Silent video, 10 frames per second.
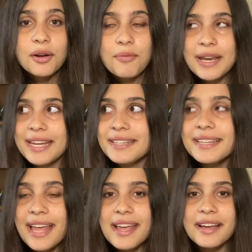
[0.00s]
We need to
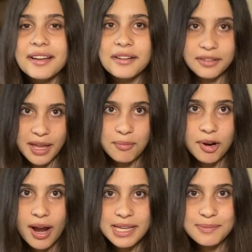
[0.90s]
like
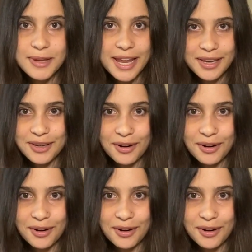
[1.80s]
glamorize being a